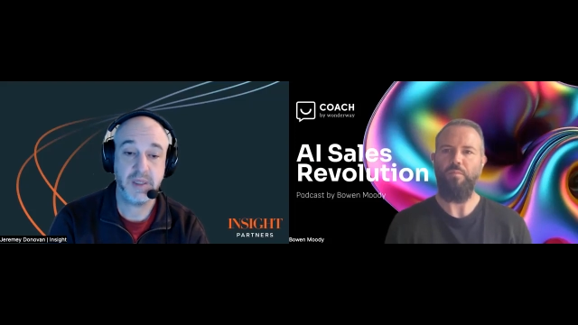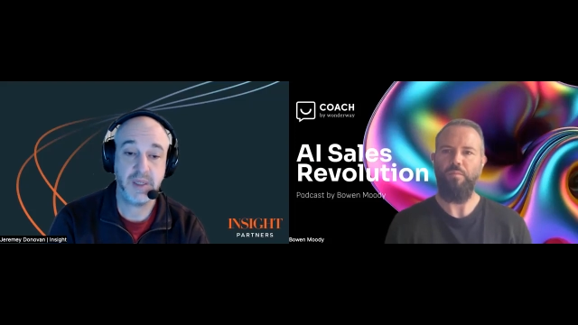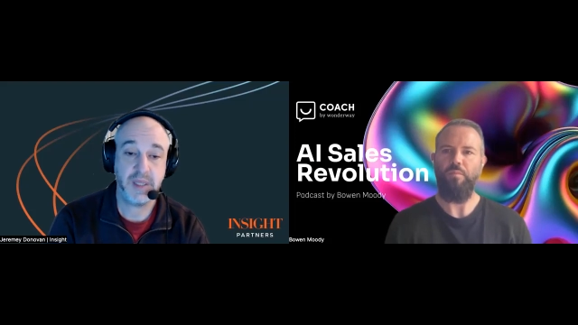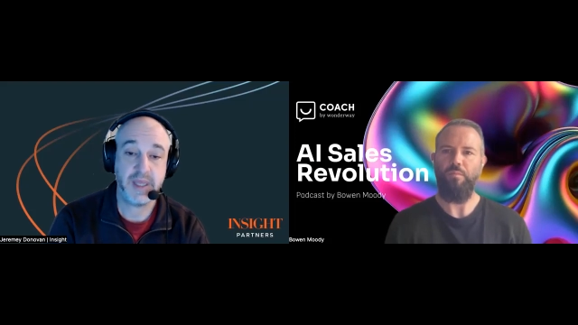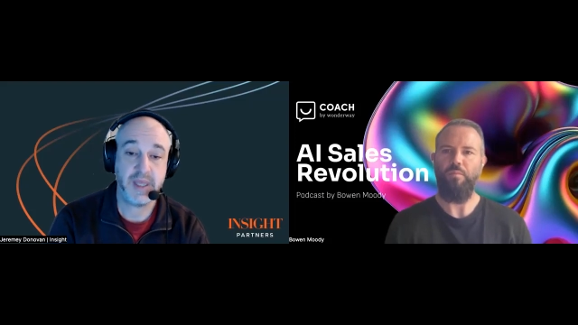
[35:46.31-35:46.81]

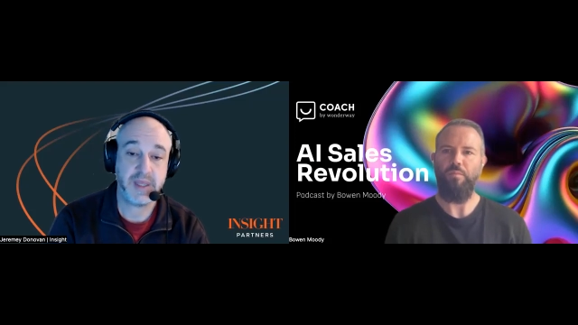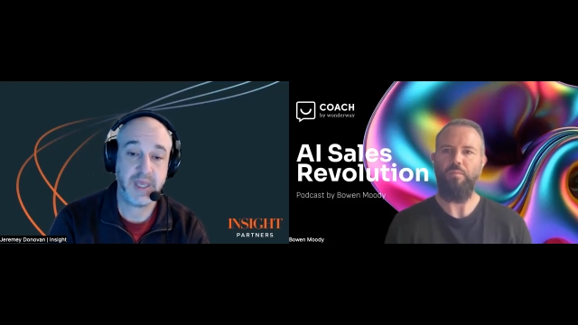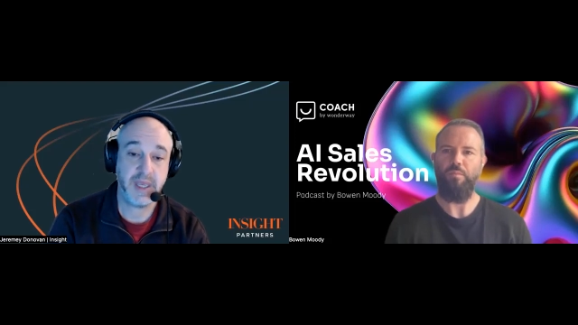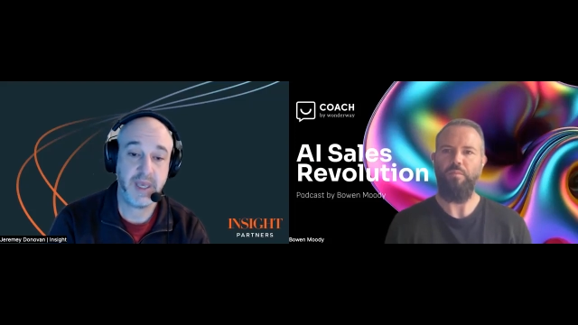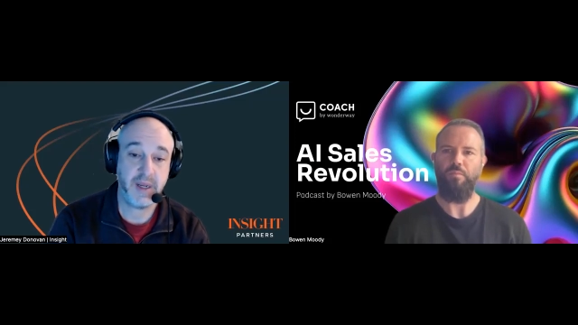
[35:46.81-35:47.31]
Speaker 1: do they think
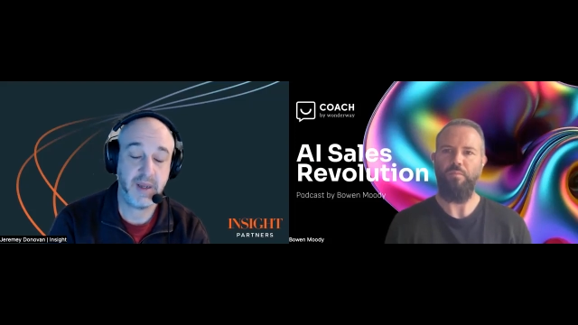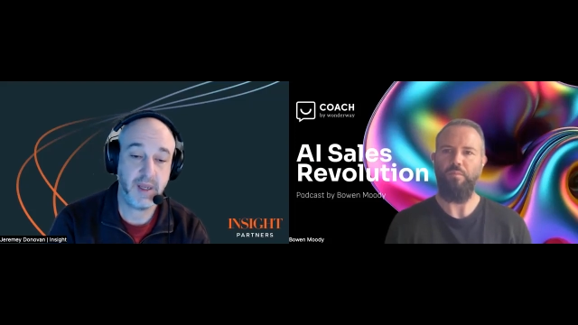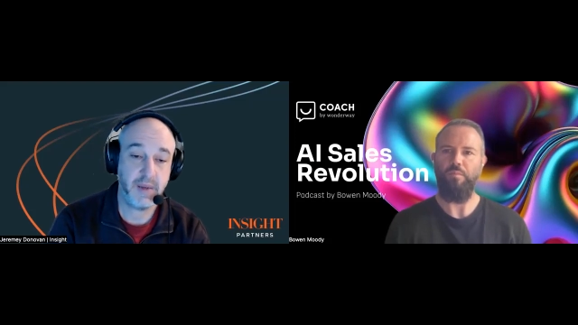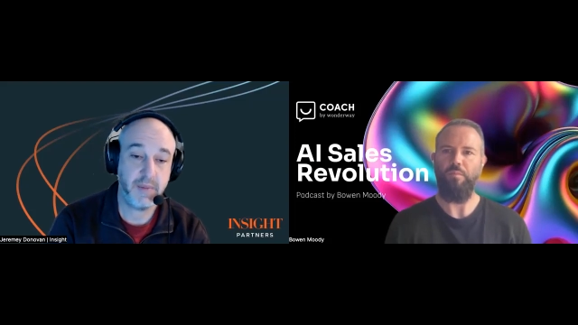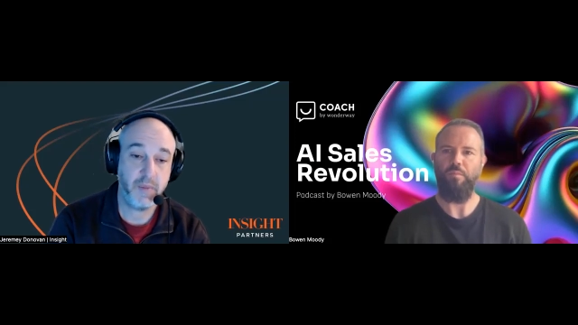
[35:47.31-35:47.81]
they can get a,
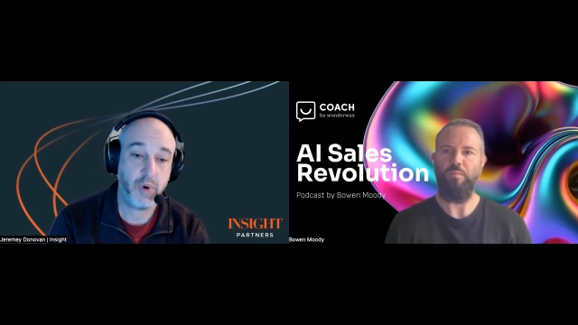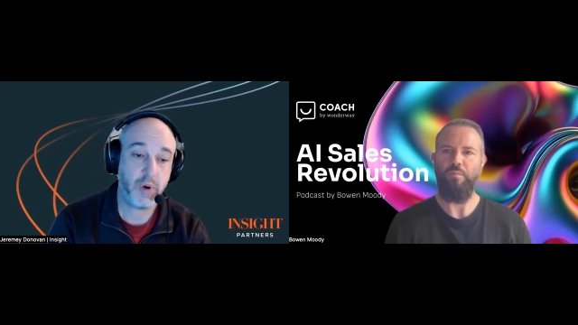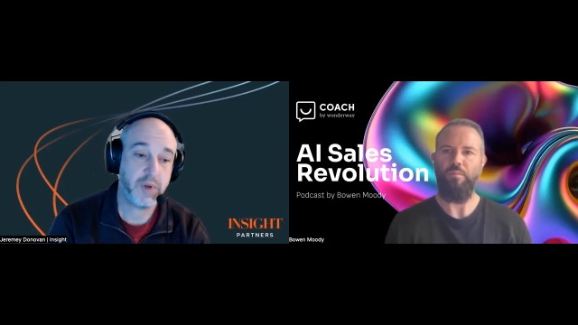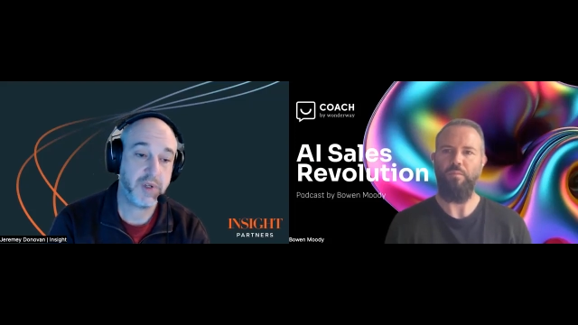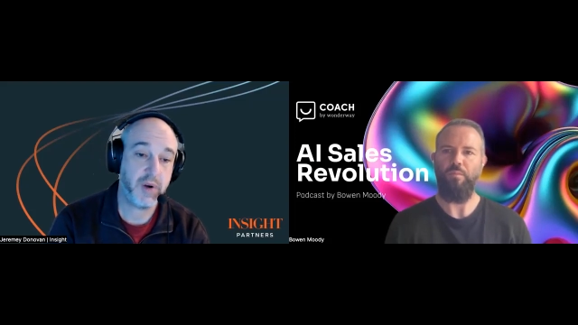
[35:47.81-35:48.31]
a,
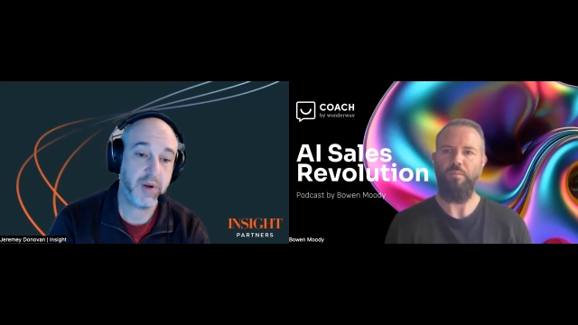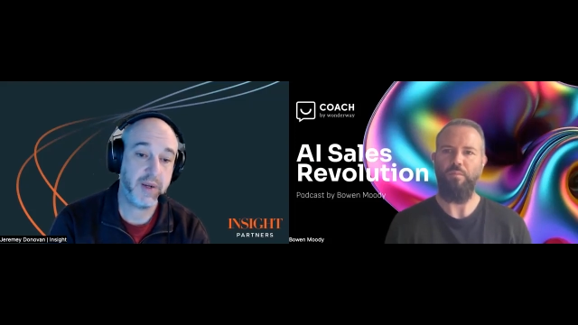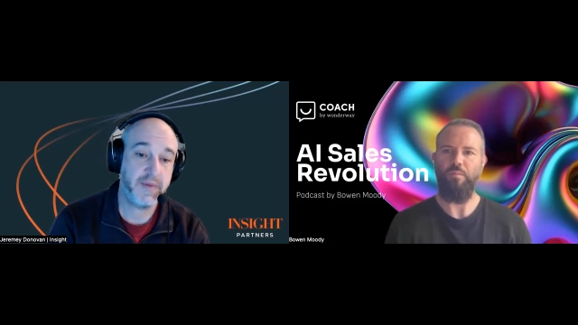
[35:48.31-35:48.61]
more return on